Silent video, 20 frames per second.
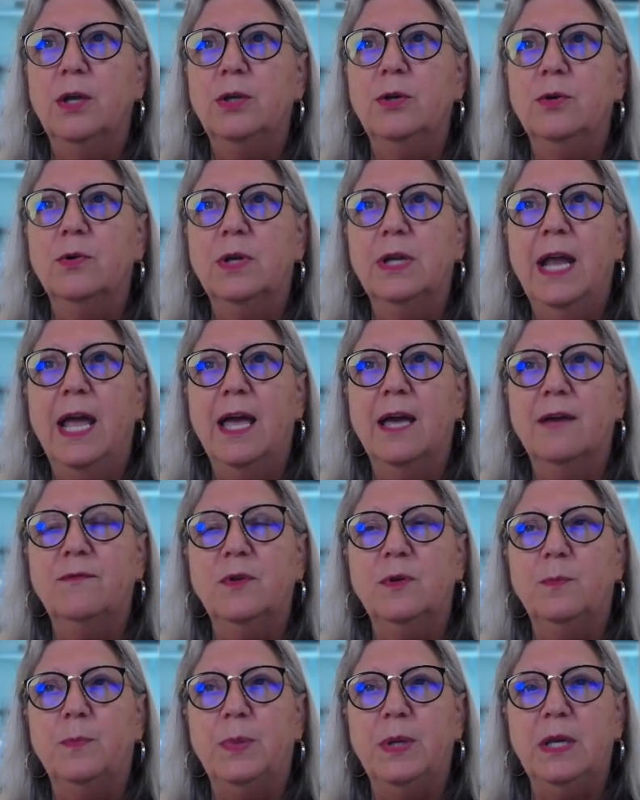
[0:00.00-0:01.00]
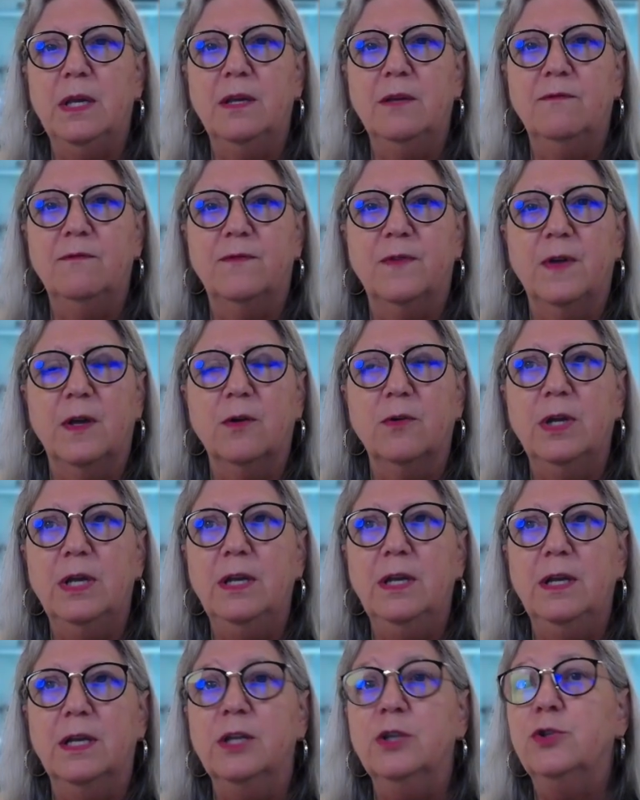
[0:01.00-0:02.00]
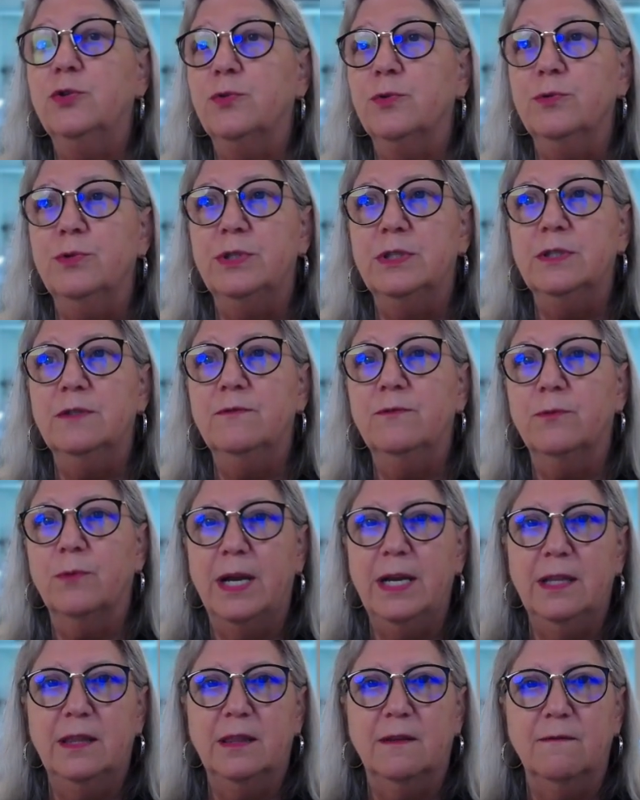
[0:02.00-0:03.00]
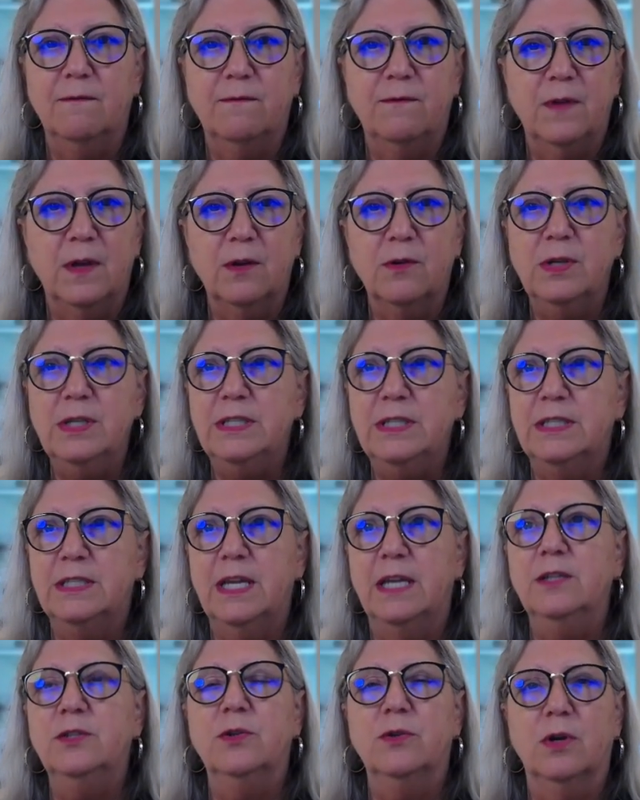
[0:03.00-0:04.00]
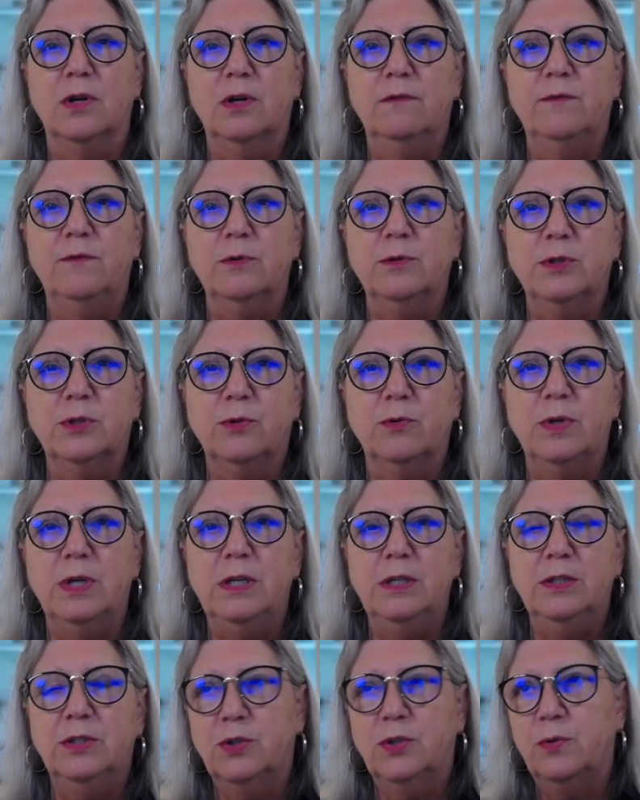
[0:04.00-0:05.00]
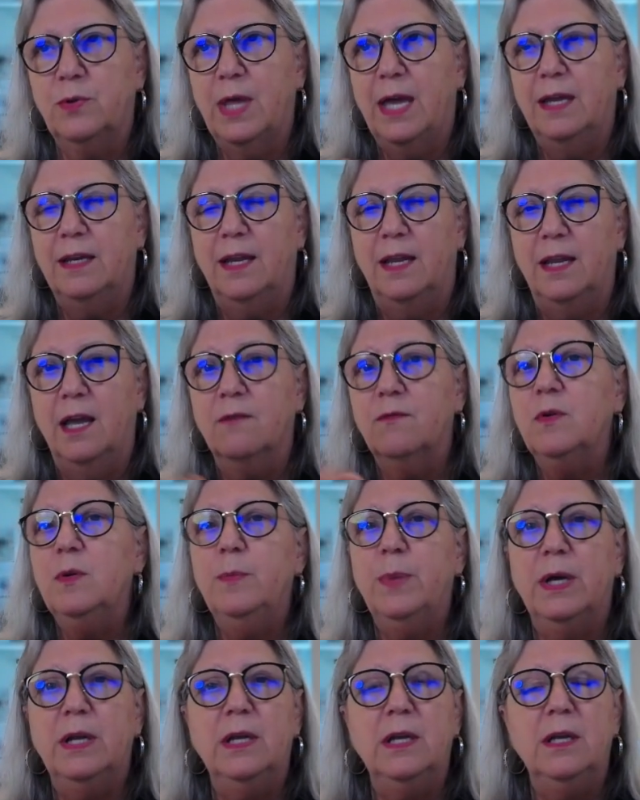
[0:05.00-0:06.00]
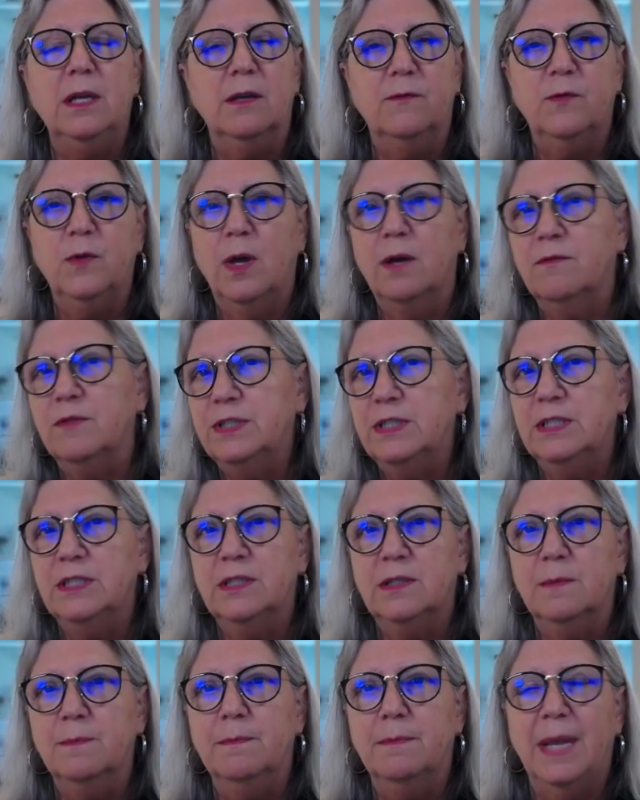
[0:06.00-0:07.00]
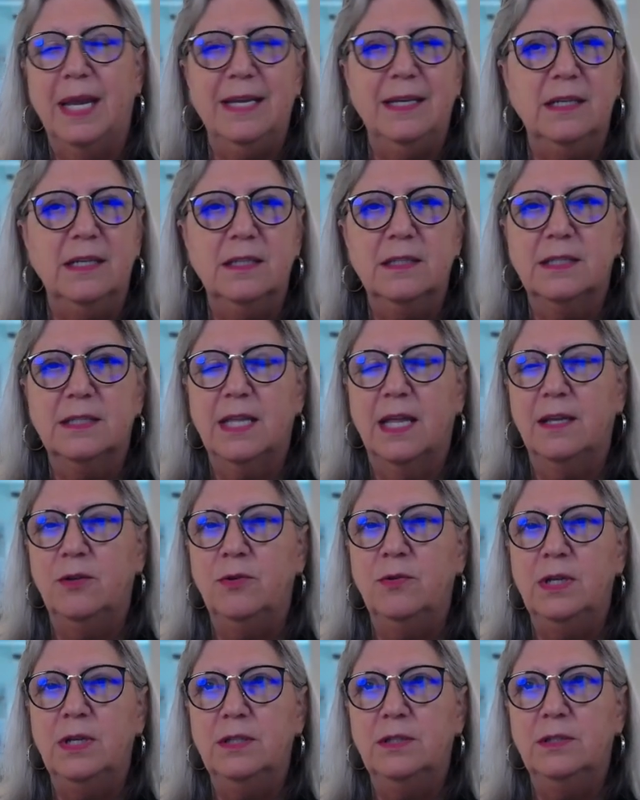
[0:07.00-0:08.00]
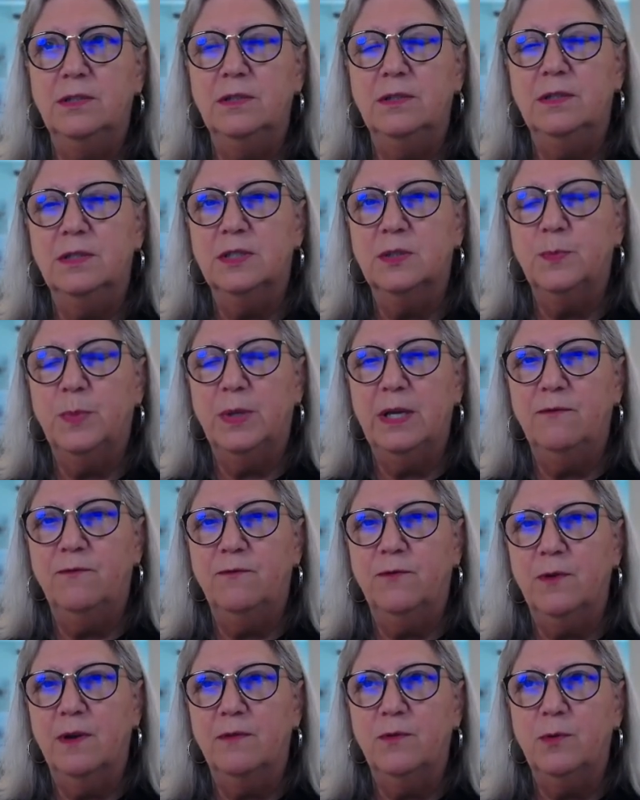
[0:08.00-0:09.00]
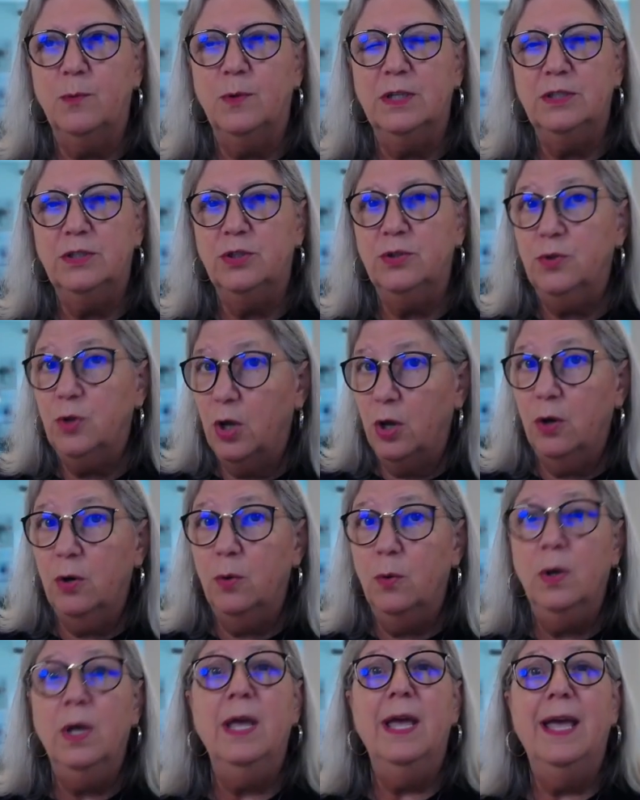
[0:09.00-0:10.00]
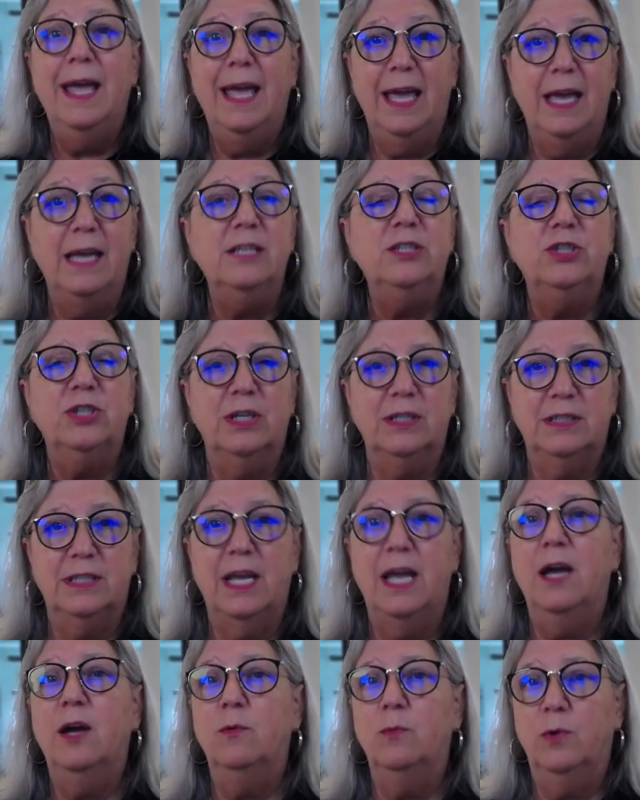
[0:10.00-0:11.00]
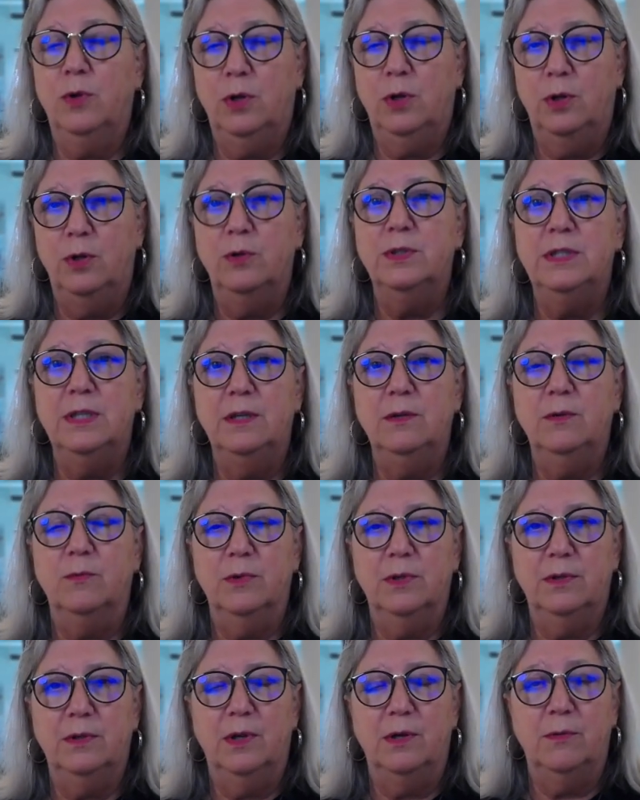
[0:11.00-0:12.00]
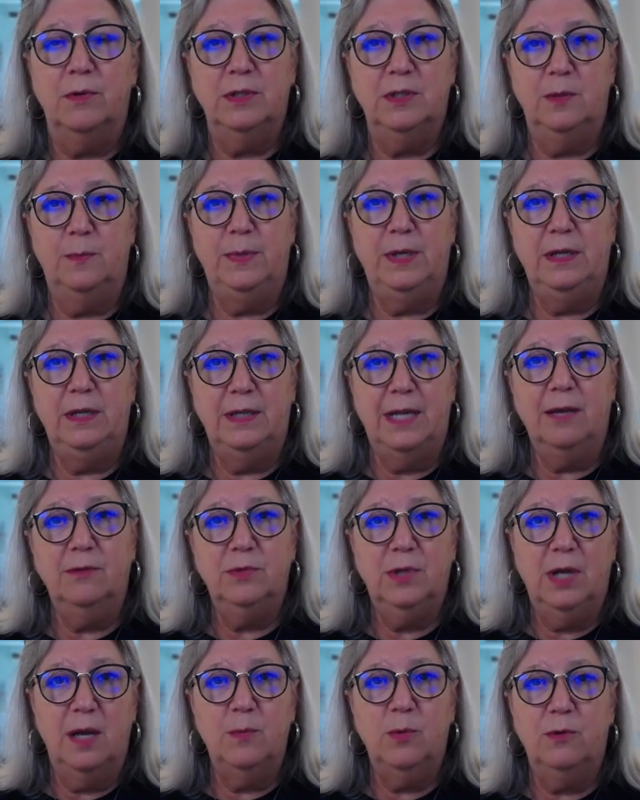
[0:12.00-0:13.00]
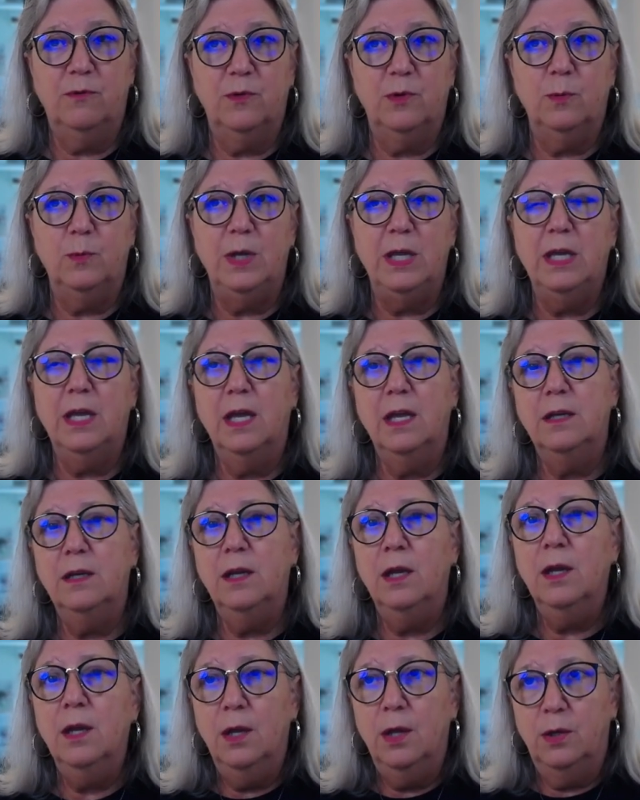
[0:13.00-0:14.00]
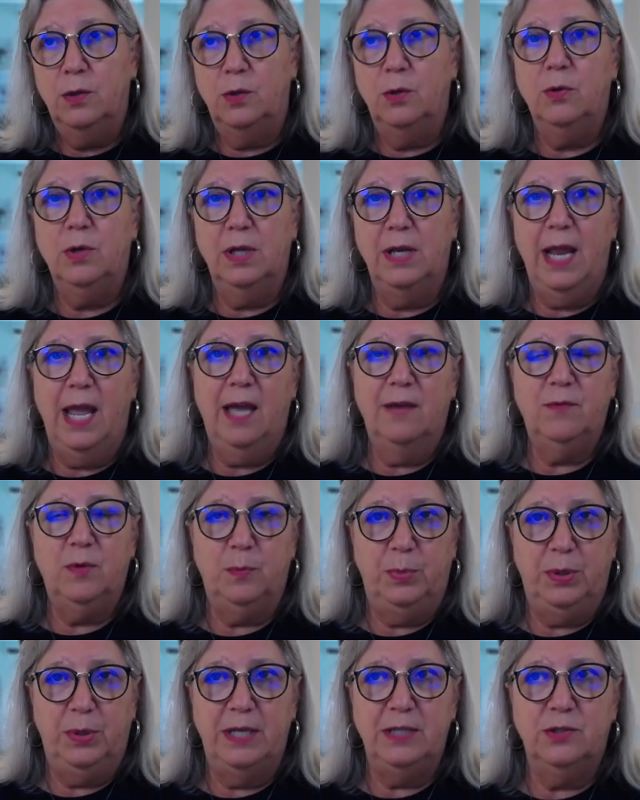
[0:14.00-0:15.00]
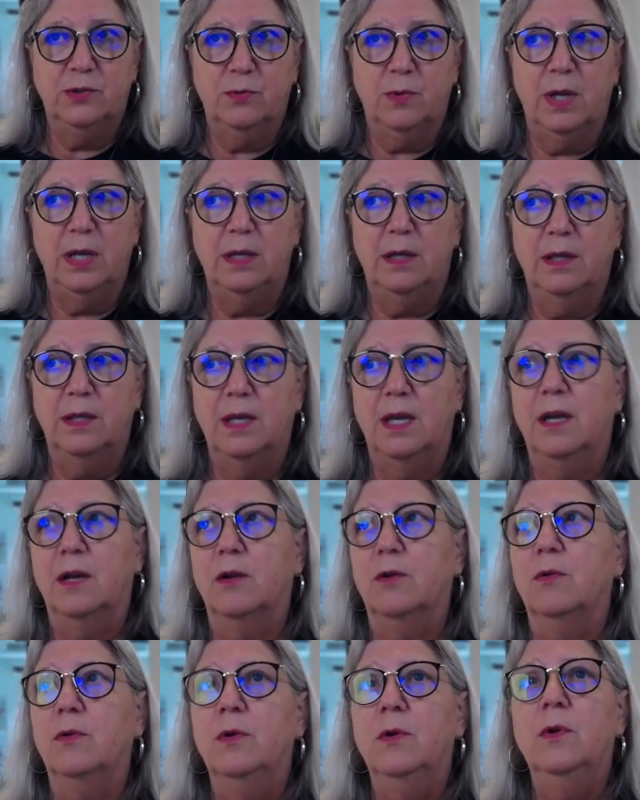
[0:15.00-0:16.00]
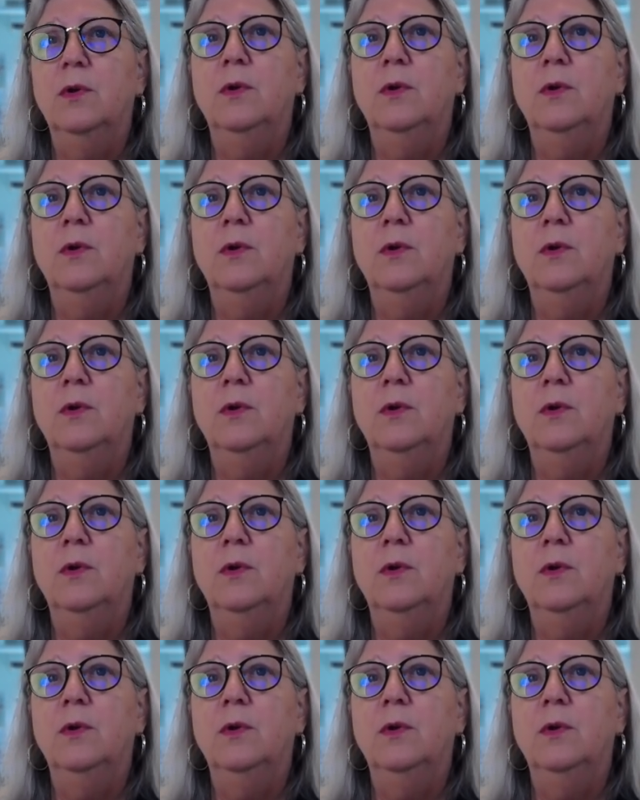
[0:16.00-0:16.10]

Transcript: You can have it be very intrusive right at the very center of your screen so that everybody, if you have a system maintenance that you need to display for everyone to know, hey, shut down, we're closing, we're going to be downtime over the weekend, you can have it placed right there.